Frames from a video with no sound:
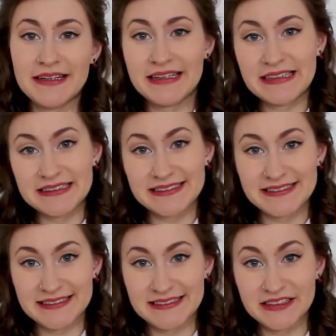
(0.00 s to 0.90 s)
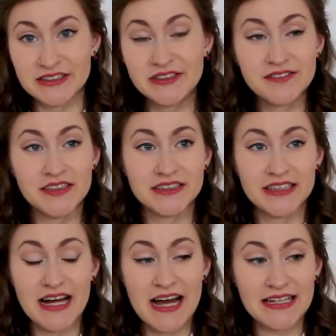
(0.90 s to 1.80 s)
It is in a universe
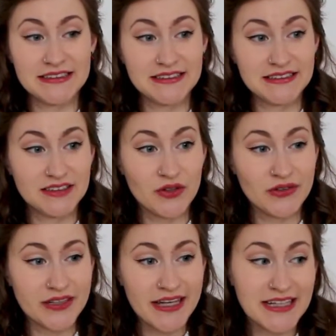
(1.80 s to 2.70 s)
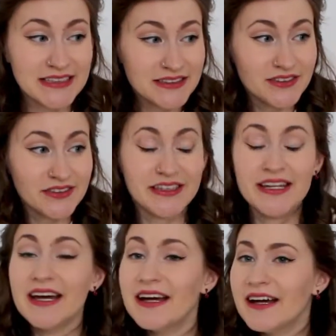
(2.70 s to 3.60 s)
that has its own history.
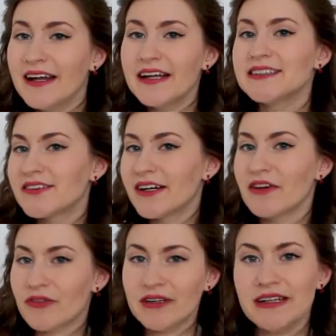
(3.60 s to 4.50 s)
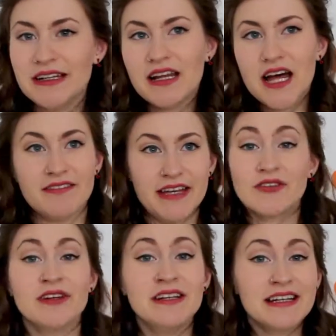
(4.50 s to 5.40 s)
And that is why I really love it. I
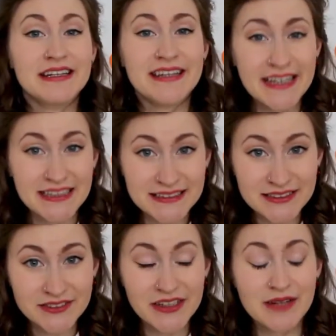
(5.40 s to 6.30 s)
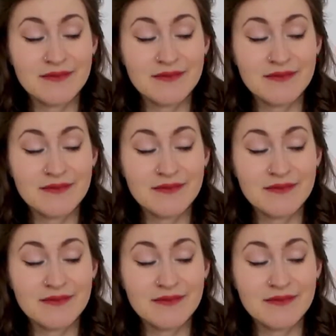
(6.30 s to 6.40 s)
really like history.